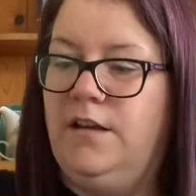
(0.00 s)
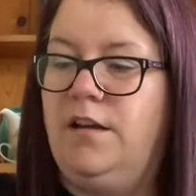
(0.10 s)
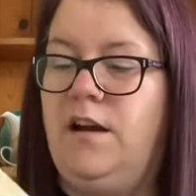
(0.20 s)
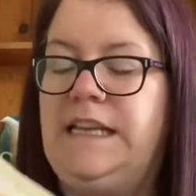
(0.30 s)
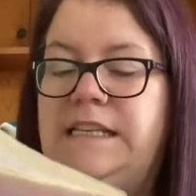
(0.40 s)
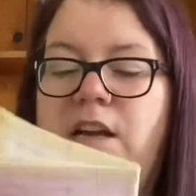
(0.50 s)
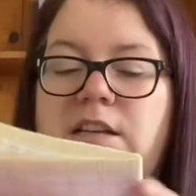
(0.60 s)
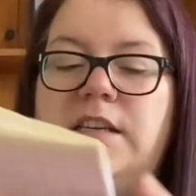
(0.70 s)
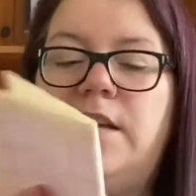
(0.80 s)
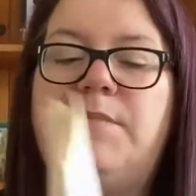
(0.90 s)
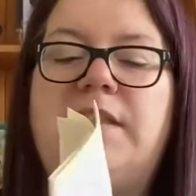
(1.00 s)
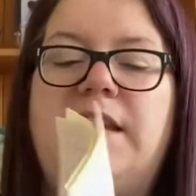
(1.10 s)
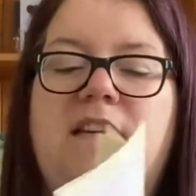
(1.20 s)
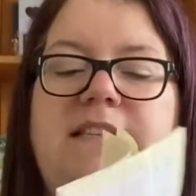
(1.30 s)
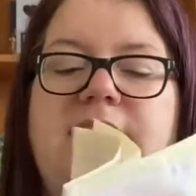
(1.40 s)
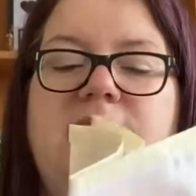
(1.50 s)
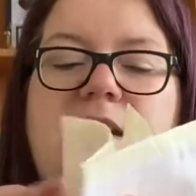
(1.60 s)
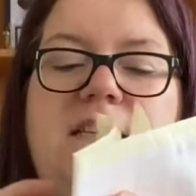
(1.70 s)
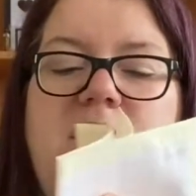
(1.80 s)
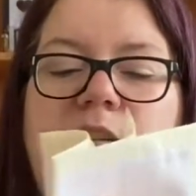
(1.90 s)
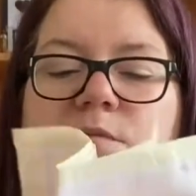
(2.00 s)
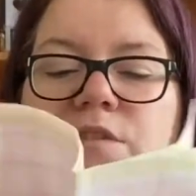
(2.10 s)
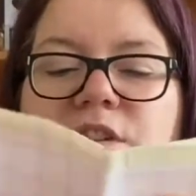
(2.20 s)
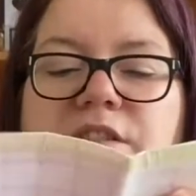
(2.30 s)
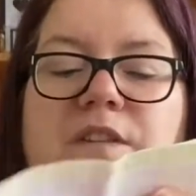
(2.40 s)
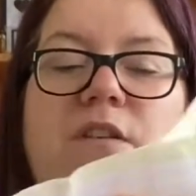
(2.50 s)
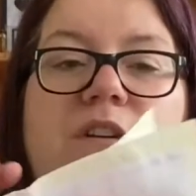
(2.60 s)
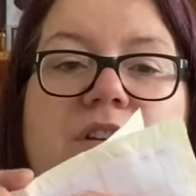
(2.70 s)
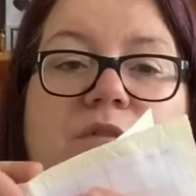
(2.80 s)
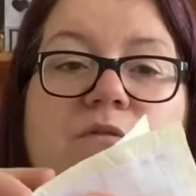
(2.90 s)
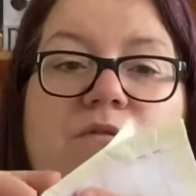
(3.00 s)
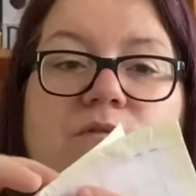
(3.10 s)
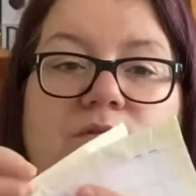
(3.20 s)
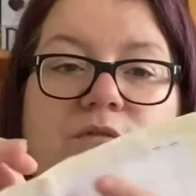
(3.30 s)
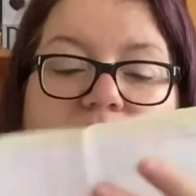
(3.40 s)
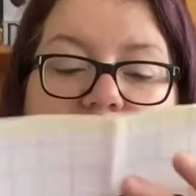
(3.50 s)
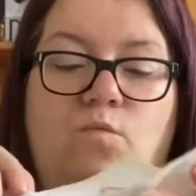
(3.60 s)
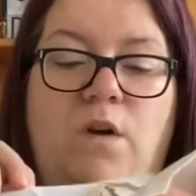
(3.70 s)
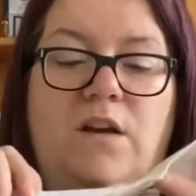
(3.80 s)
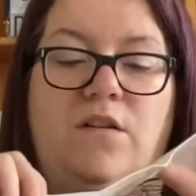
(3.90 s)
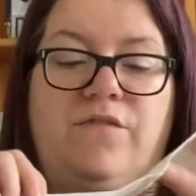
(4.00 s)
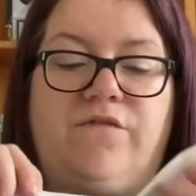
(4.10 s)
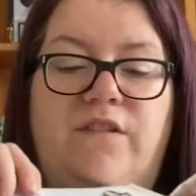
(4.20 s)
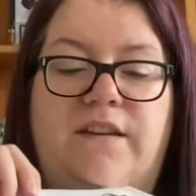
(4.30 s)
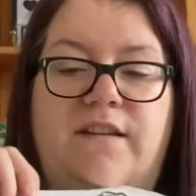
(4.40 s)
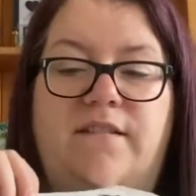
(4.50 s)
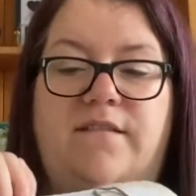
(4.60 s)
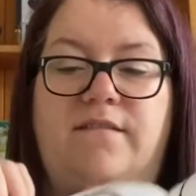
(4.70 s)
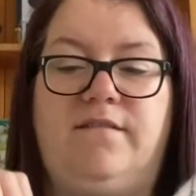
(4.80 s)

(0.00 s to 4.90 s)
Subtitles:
I started it, but then I decided I would just focus on one after I'd done...